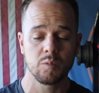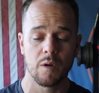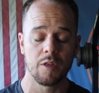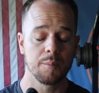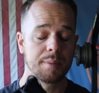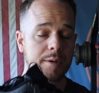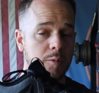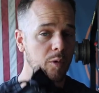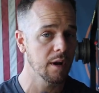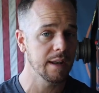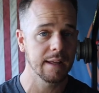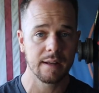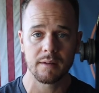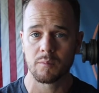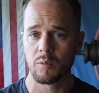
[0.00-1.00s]
whether it be
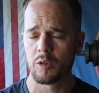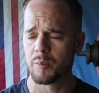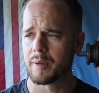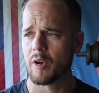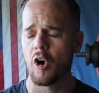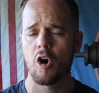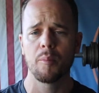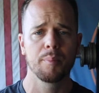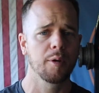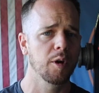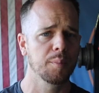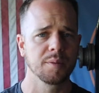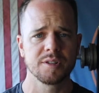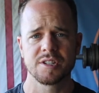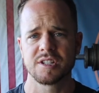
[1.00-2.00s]
running, whether it be
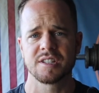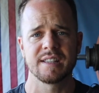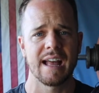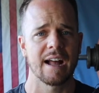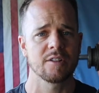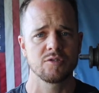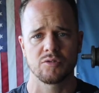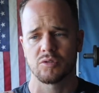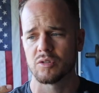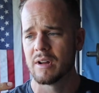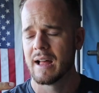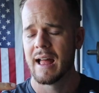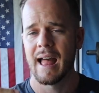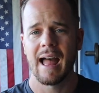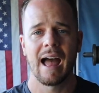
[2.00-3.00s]
all-purpose, just natural
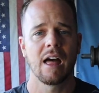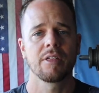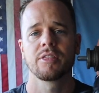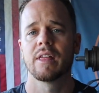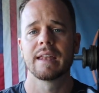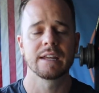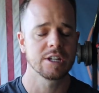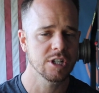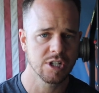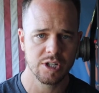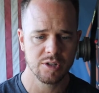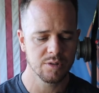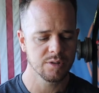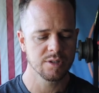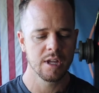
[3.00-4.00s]
athletic
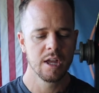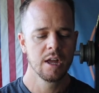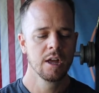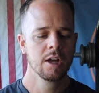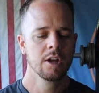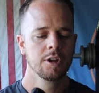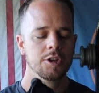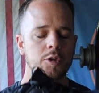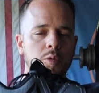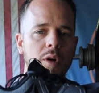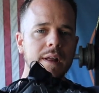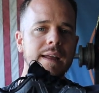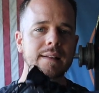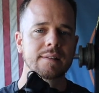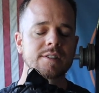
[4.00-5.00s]
shoes, you're
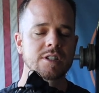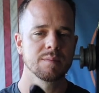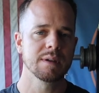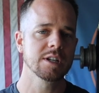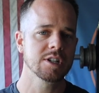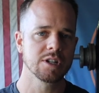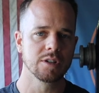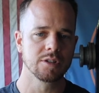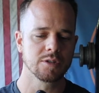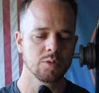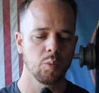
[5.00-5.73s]
running into some issues.